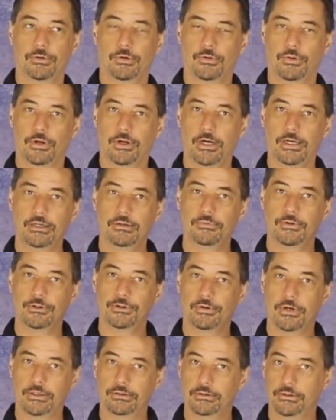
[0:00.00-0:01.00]
or the kind of
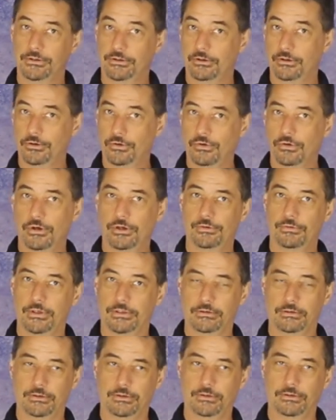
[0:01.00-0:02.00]
adrenaline or
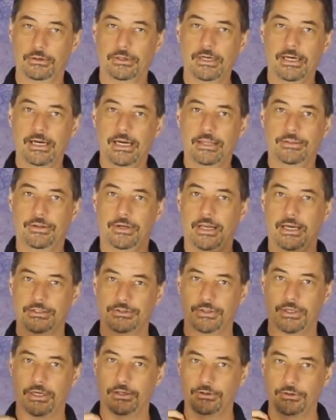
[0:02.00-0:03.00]
noradrenaline that has
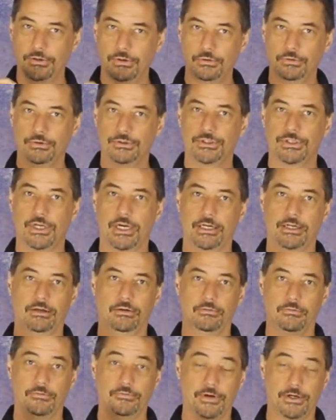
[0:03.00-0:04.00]
that
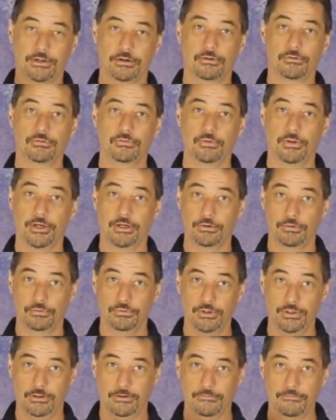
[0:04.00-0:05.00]
two-second fight-or-flight
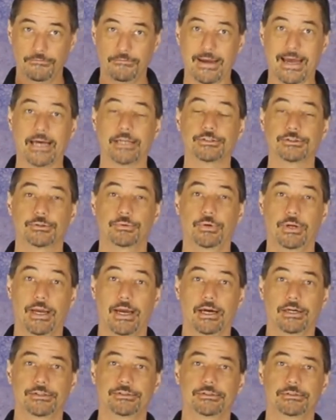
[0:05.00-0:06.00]
really fast
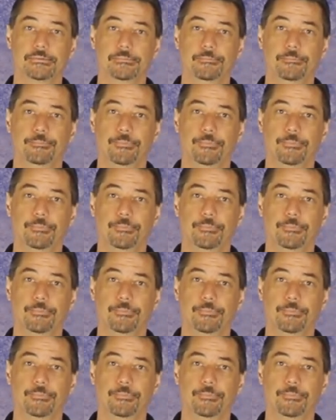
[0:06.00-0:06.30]
reaction.